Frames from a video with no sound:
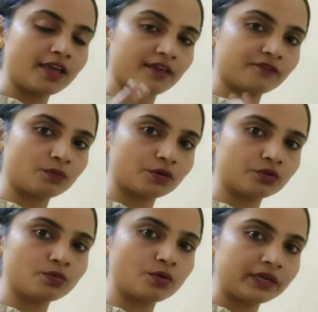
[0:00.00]
If you want
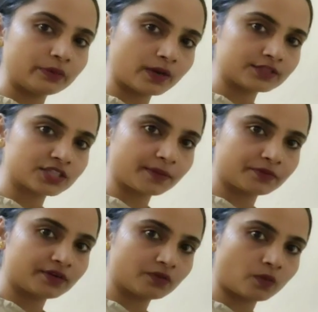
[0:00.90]
to do only 1 chapter
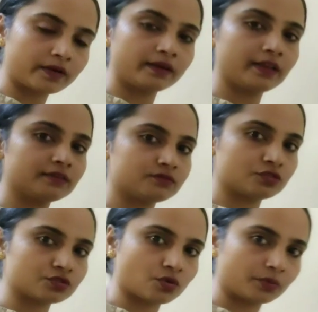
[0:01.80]
in one day,
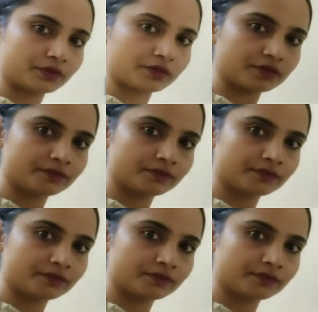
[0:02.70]
just go with it.